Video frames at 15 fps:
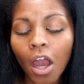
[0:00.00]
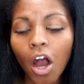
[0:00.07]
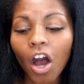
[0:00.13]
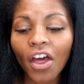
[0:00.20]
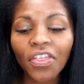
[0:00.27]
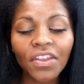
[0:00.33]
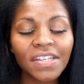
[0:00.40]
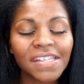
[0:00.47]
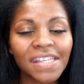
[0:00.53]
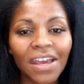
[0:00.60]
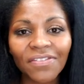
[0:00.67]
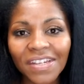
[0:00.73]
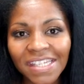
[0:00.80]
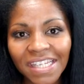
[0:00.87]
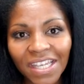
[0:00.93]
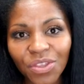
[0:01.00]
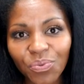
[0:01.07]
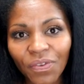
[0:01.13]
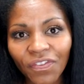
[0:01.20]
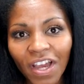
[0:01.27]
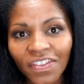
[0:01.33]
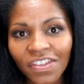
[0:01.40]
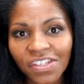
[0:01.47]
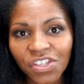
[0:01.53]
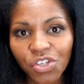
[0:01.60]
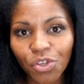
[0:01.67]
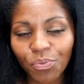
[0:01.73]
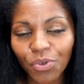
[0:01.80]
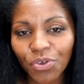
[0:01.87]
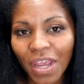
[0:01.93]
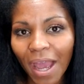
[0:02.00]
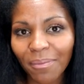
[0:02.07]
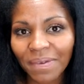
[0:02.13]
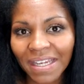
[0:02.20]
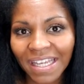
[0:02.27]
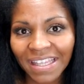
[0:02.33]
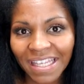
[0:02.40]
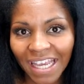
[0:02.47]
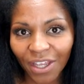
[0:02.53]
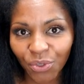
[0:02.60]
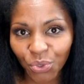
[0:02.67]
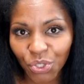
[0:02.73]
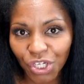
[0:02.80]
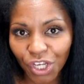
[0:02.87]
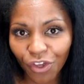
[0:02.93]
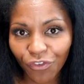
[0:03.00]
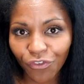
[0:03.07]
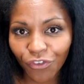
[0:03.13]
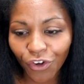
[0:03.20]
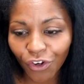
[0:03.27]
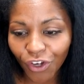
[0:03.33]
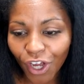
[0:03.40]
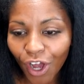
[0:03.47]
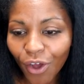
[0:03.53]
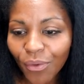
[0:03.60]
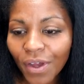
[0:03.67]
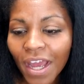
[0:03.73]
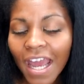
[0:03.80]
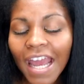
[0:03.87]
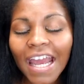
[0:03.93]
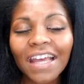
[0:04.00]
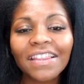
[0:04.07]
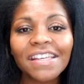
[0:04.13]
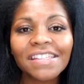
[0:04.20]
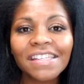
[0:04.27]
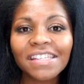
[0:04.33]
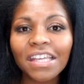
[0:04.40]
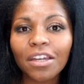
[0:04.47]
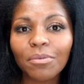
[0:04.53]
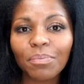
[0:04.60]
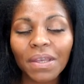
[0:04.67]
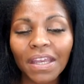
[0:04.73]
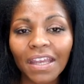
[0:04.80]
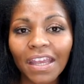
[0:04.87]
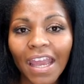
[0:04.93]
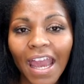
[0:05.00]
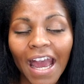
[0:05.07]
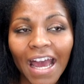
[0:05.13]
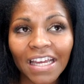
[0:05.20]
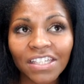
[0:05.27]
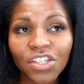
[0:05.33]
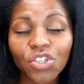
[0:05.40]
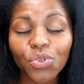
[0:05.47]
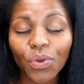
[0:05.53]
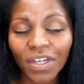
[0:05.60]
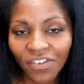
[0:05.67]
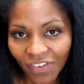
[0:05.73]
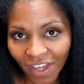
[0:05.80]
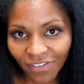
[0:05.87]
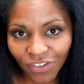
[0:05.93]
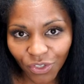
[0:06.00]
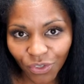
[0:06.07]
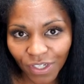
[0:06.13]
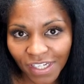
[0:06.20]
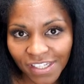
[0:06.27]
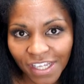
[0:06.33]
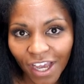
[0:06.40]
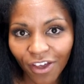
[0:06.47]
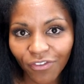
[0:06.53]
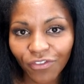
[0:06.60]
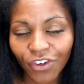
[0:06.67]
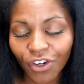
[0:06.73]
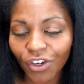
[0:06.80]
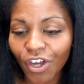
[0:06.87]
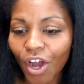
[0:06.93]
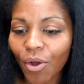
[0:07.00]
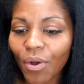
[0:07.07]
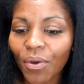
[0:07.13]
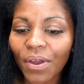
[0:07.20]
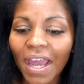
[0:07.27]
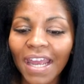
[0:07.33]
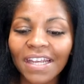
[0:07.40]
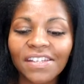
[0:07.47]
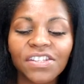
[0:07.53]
On the seventeenth, we've got this new moon happening in the energy of Virgo, and this is going to be at twenty-five degrees of Virgo, okay?